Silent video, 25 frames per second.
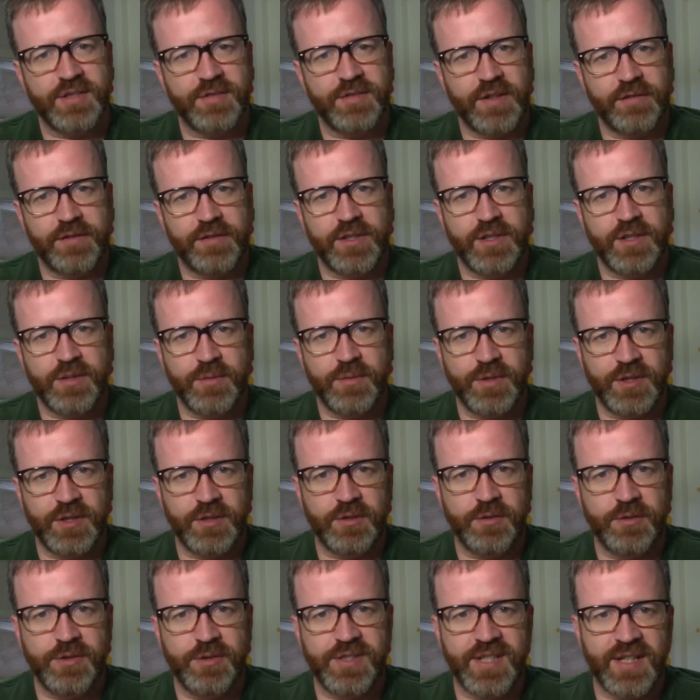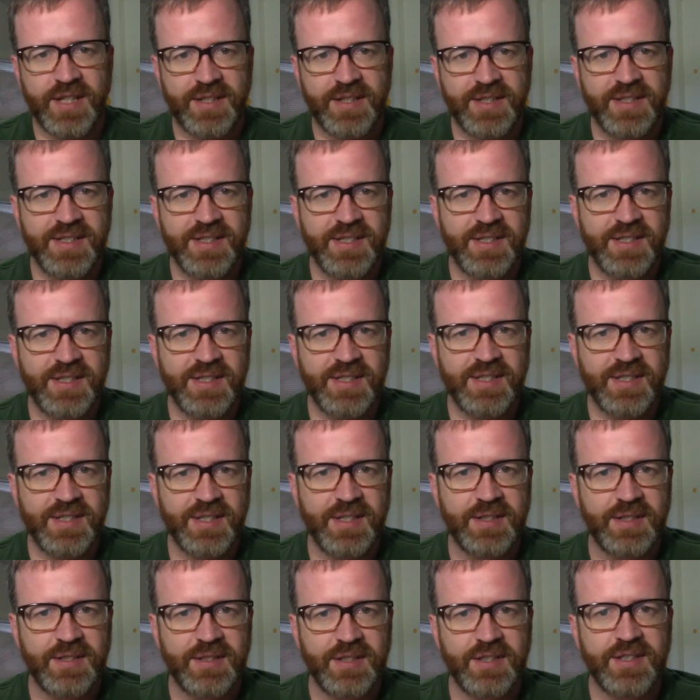evidence would include sentences
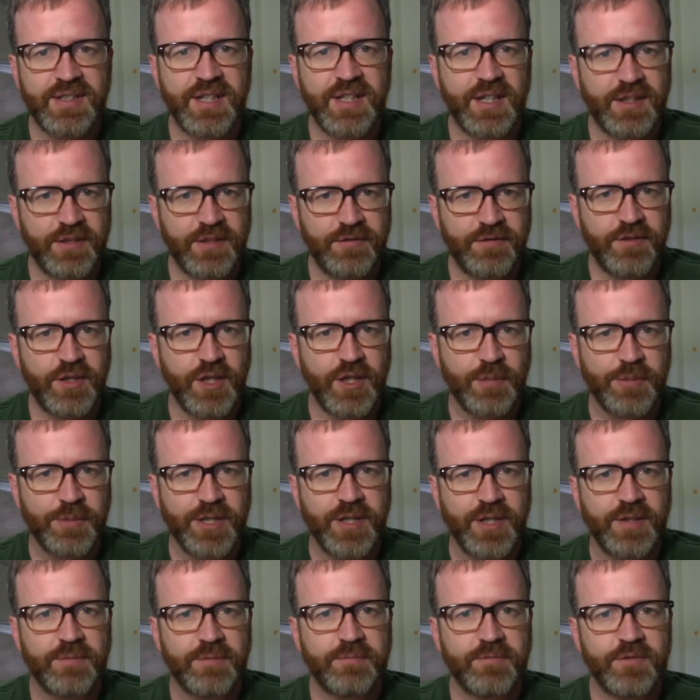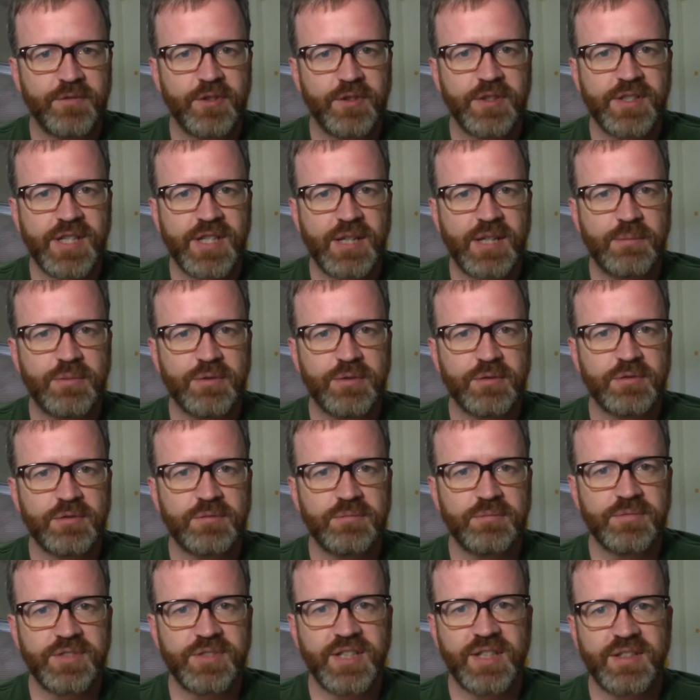that contain the phenomena. For
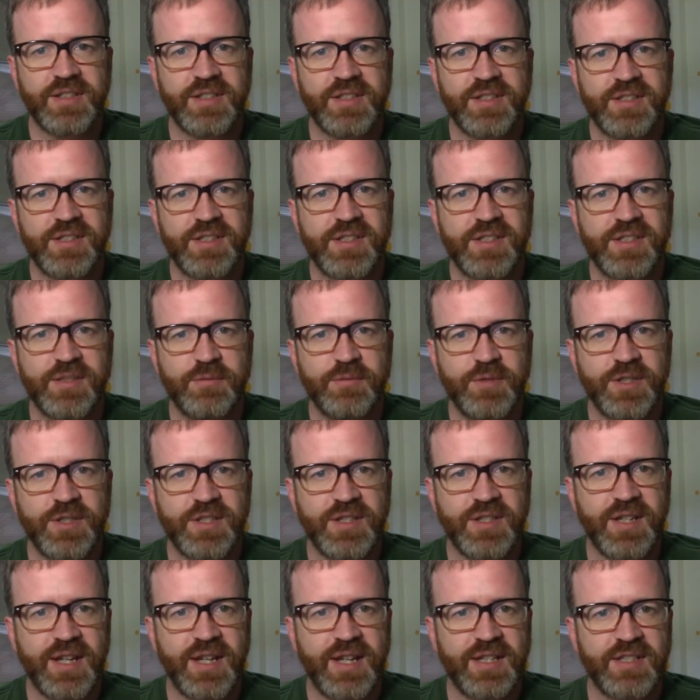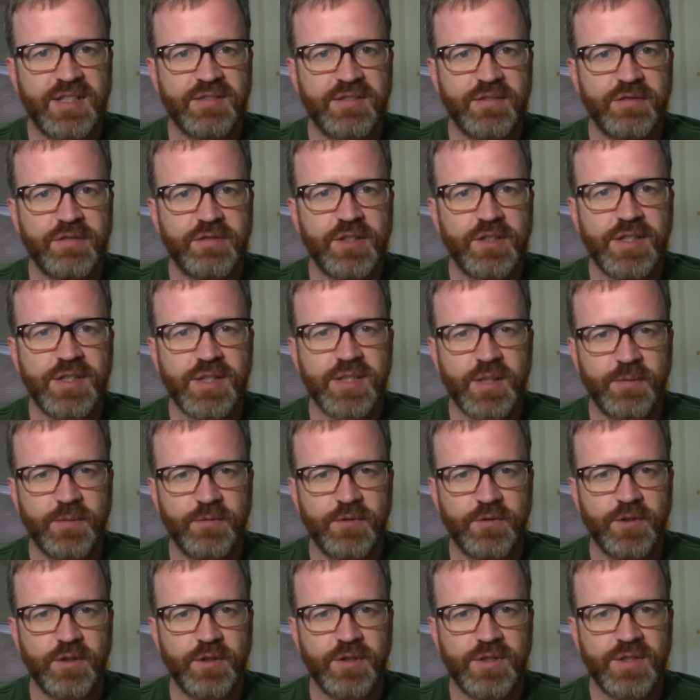example, sentences in which the heads of a phrase come
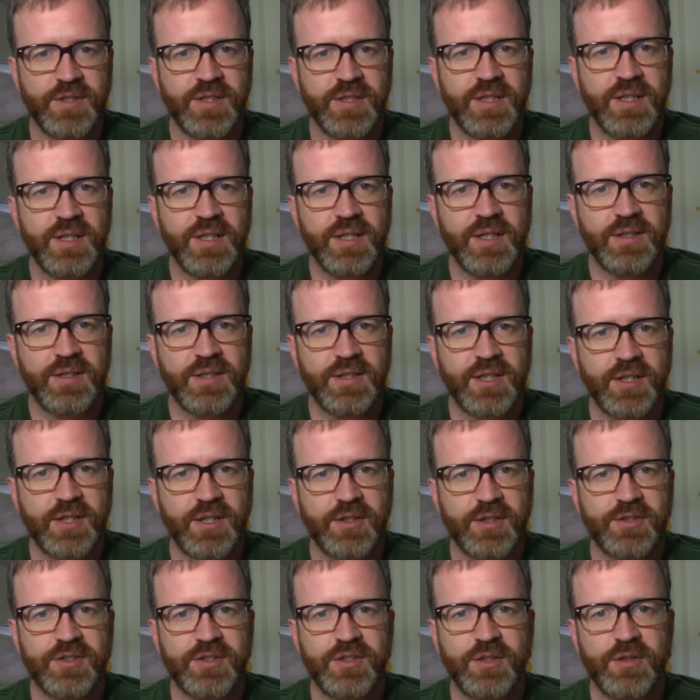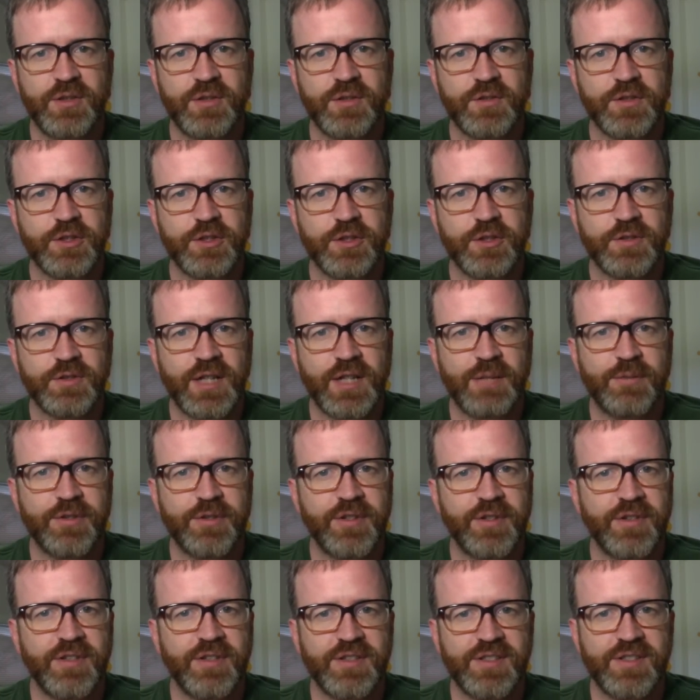first tells the universal grammar
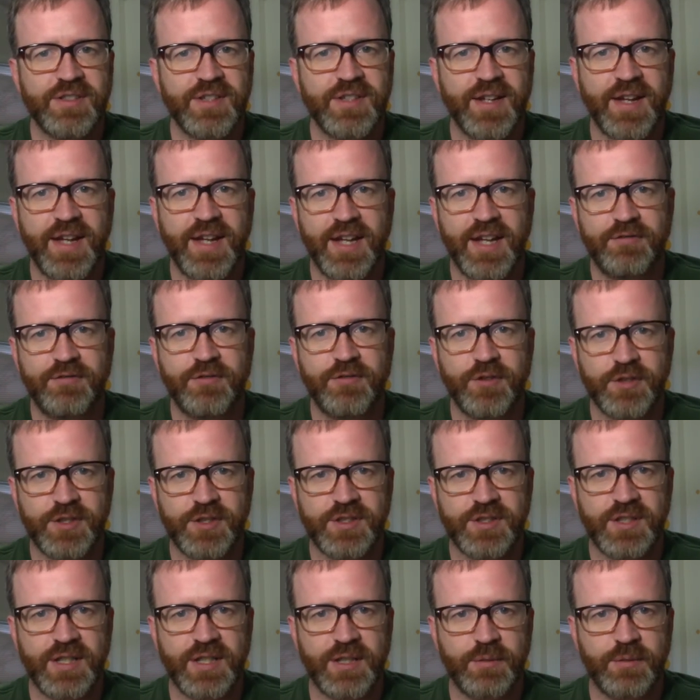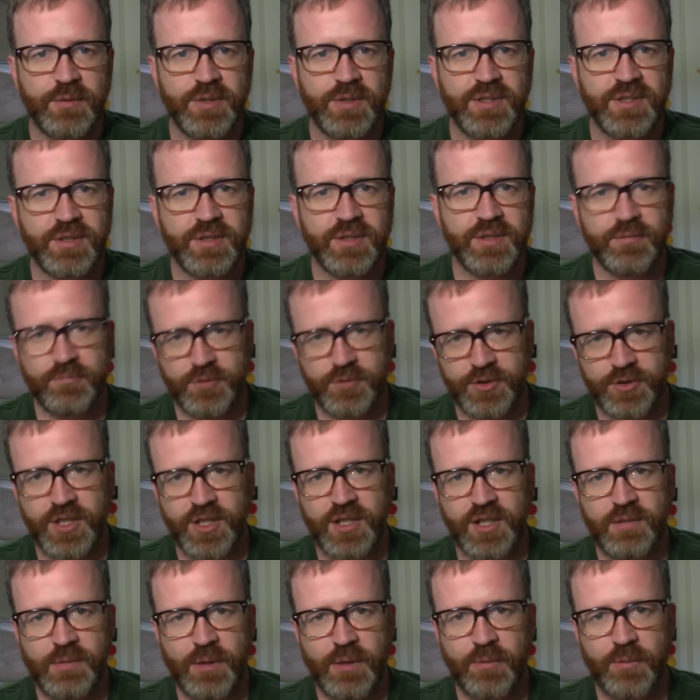that this is a head-first language, and we'll
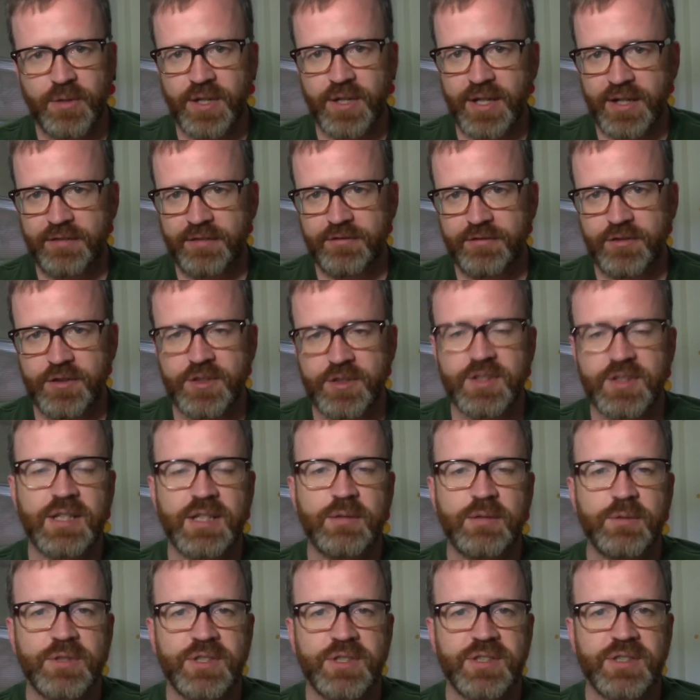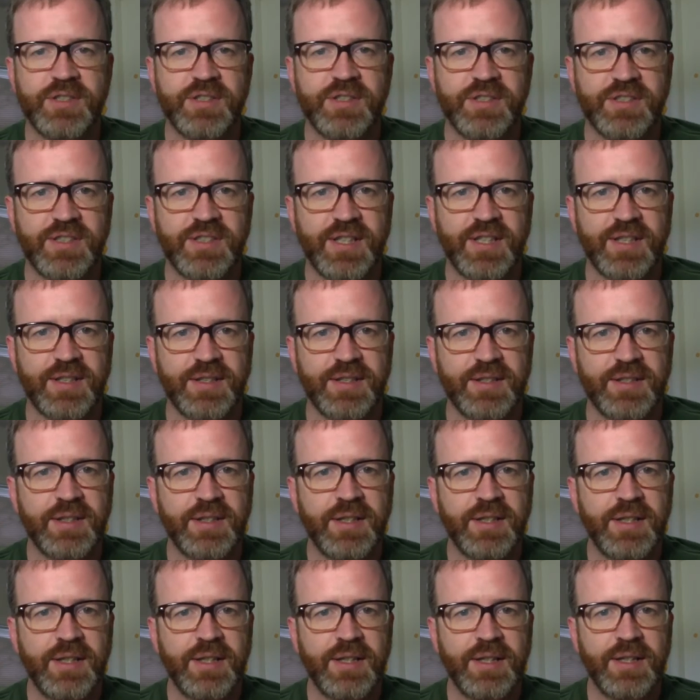talk about what a head-first language is in a second.
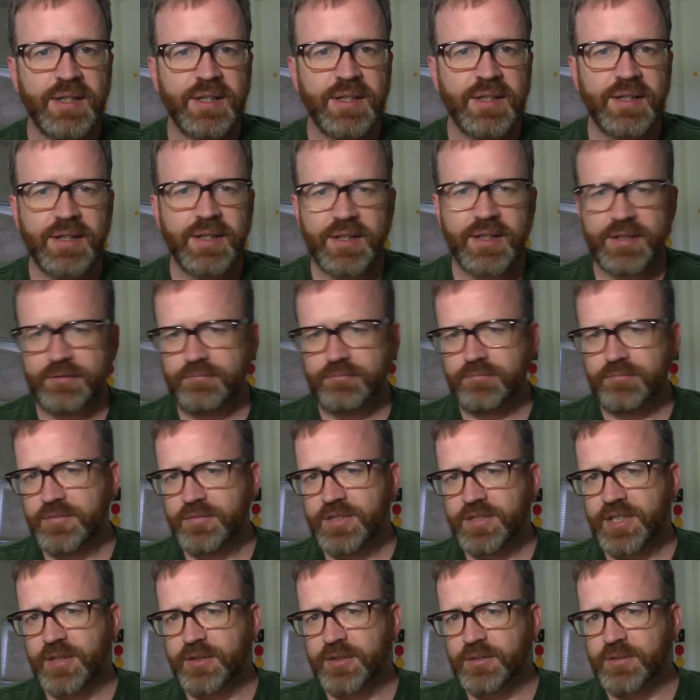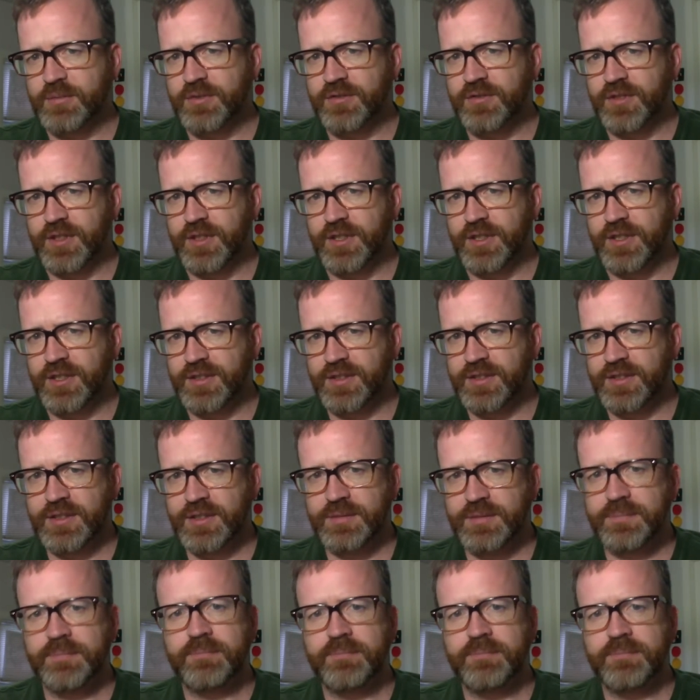It sounds a bit funny, doesn't it?